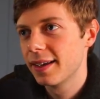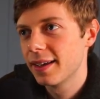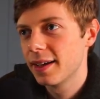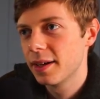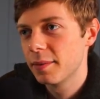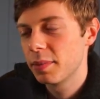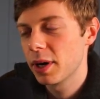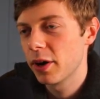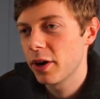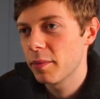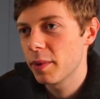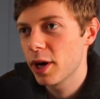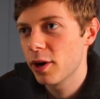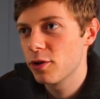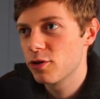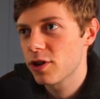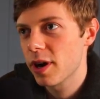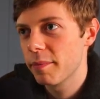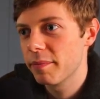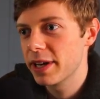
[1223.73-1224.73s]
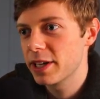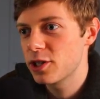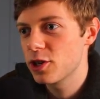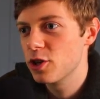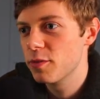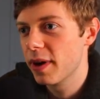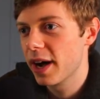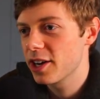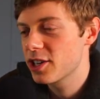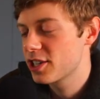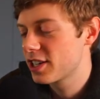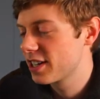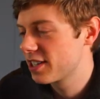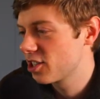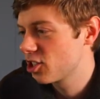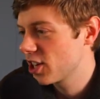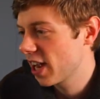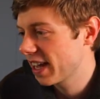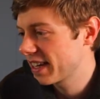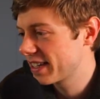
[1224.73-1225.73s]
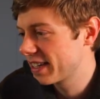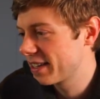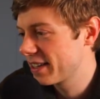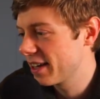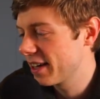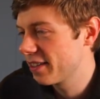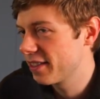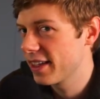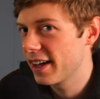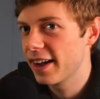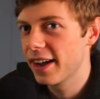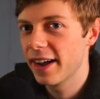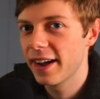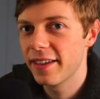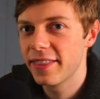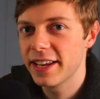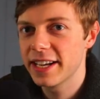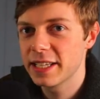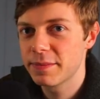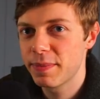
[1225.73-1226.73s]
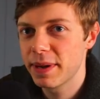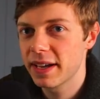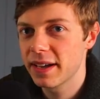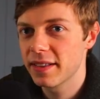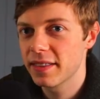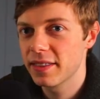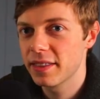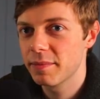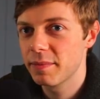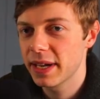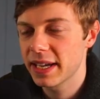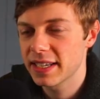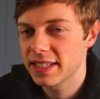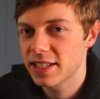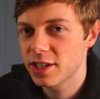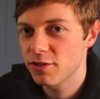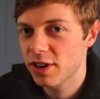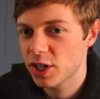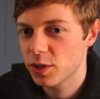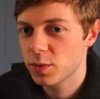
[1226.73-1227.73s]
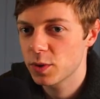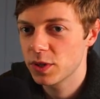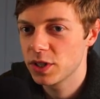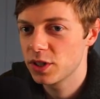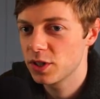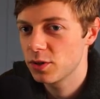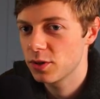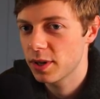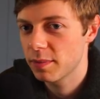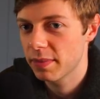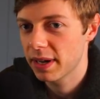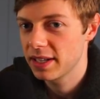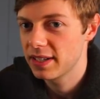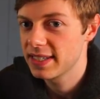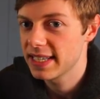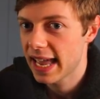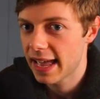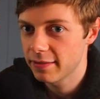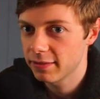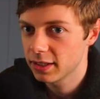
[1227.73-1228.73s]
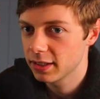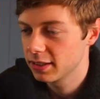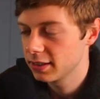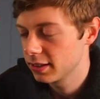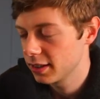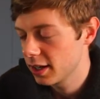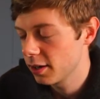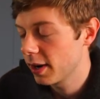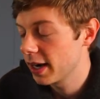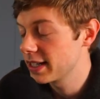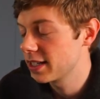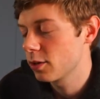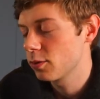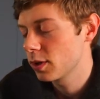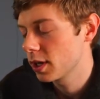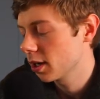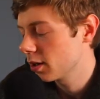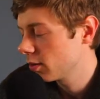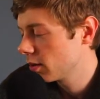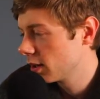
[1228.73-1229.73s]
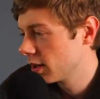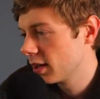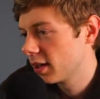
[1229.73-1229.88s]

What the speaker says: blowing my own trumpet too much to suggest that that it's the biggest interaction between two companions ever. No, I don't know.